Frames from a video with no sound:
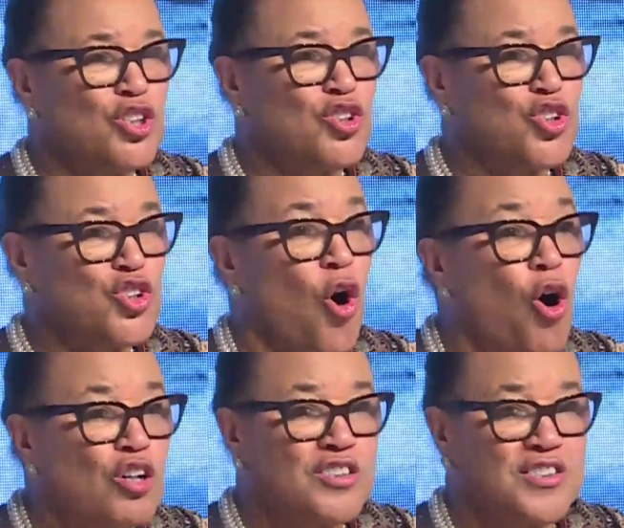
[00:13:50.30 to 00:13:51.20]

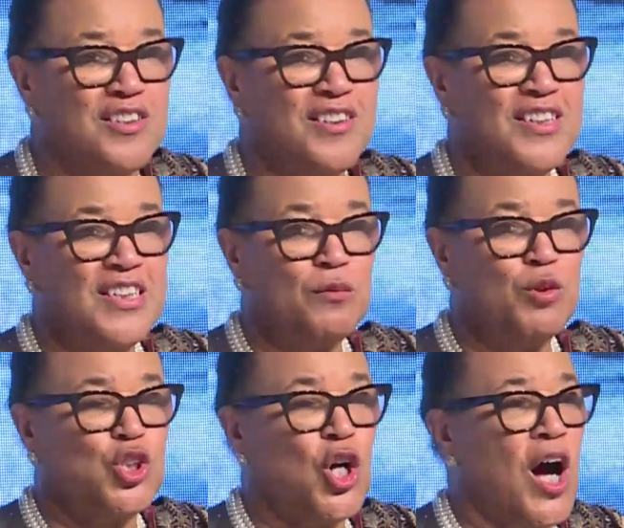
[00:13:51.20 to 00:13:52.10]
shocks
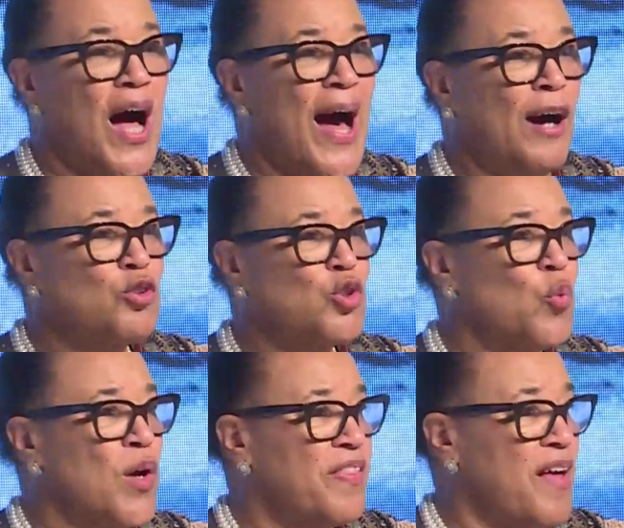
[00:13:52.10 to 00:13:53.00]
which are out
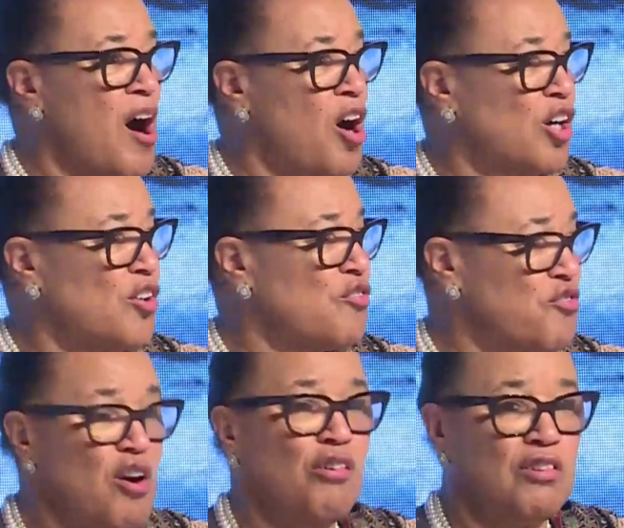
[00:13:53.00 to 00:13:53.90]
with our
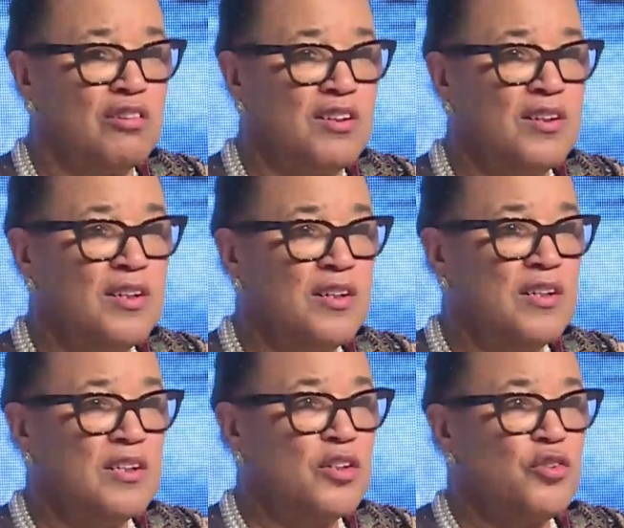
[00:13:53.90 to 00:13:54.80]
control.
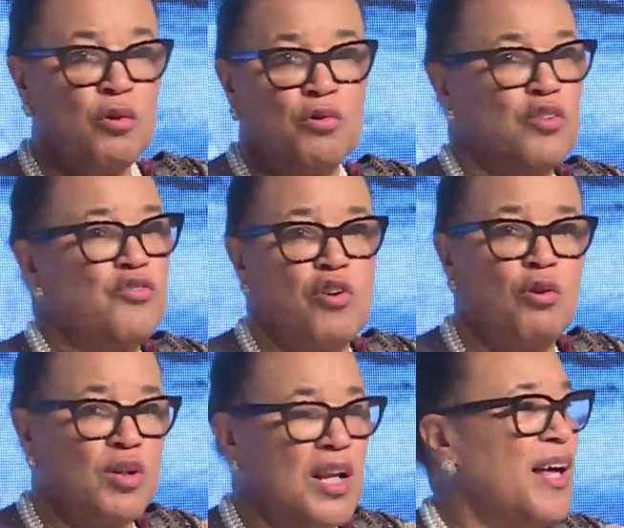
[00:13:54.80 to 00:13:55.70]
You don't
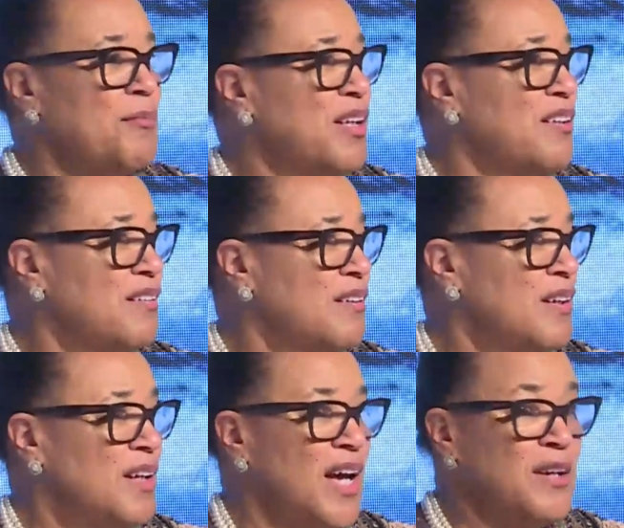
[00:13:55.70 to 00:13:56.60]
control climate.
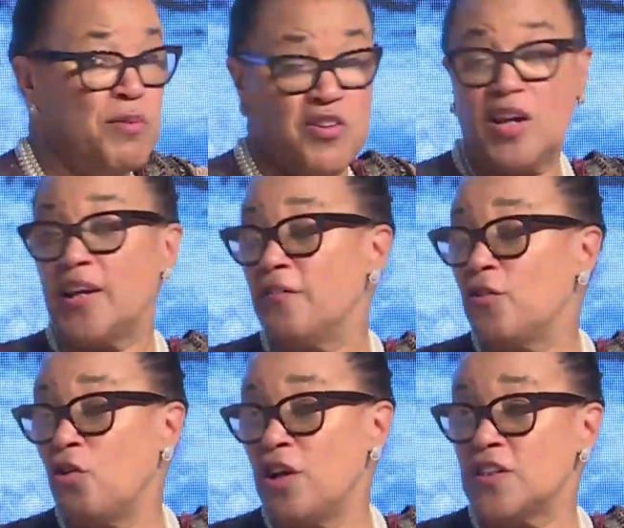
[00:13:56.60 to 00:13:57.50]
And particularly if
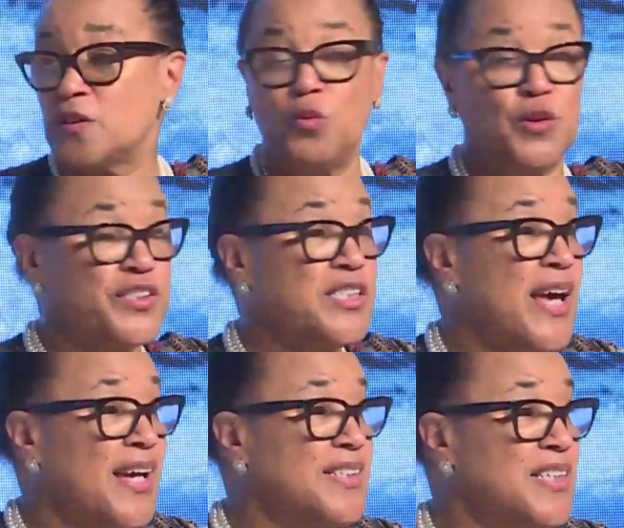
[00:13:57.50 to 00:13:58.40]
you're in a small
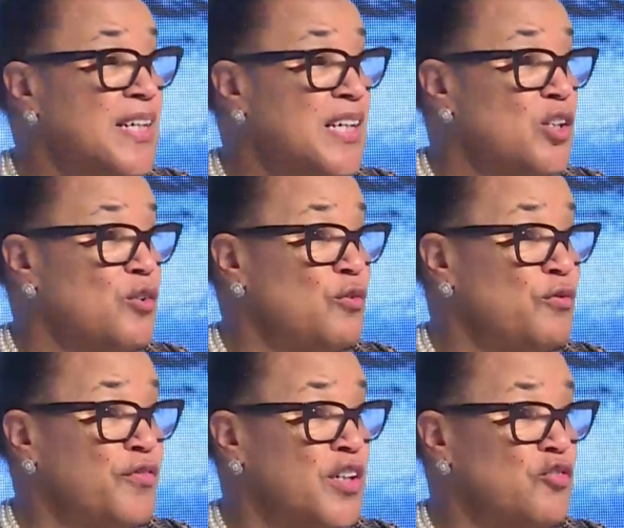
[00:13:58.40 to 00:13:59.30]
state,
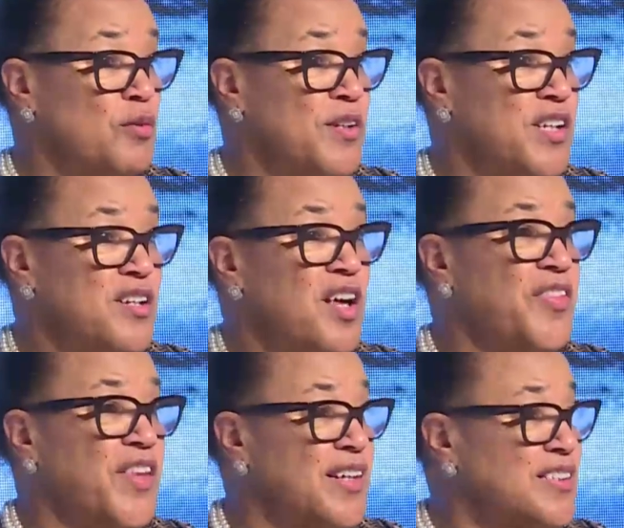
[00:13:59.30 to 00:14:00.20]
you've contributed
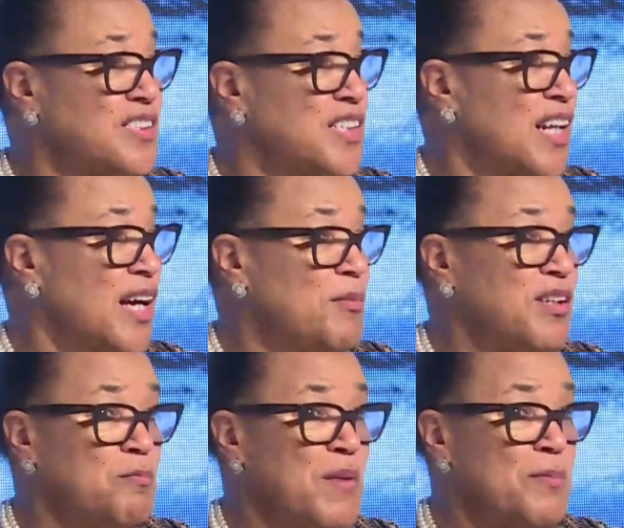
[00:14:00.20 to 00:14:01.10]
nothing to
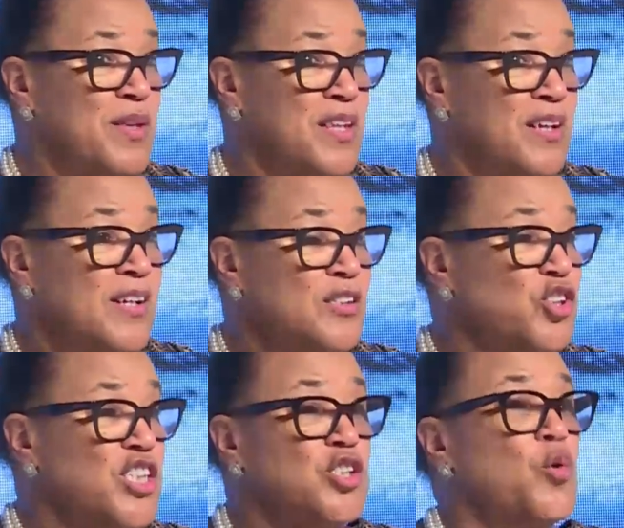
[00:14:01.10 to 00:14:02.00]
climate. Maybe the
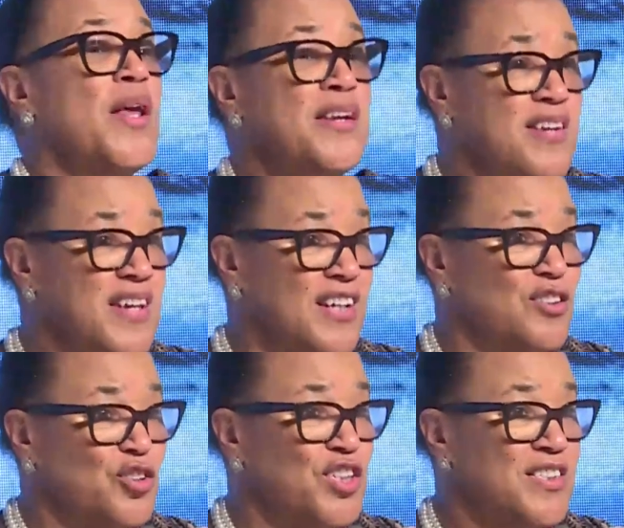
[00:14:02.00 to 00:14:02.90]
G20
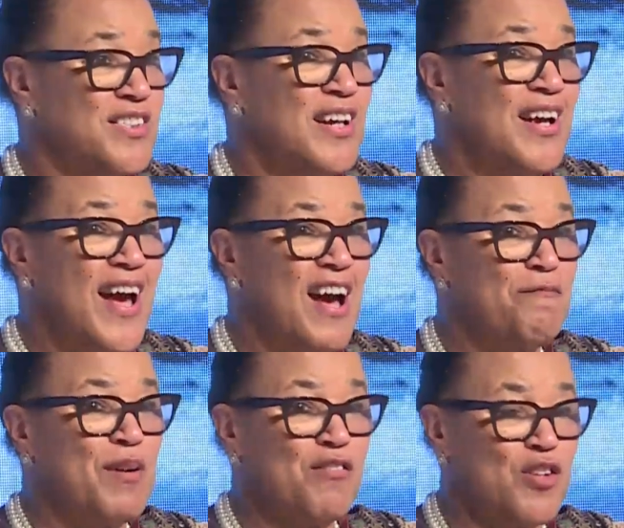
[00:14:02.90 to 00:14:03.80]
countries have
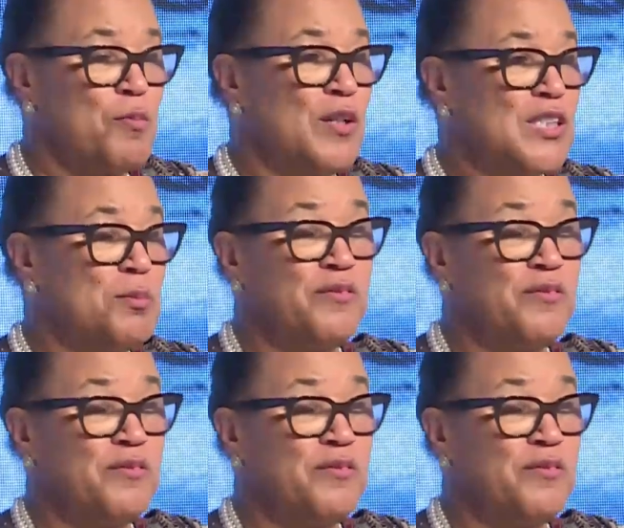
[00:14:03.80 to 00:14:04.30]
been responsible for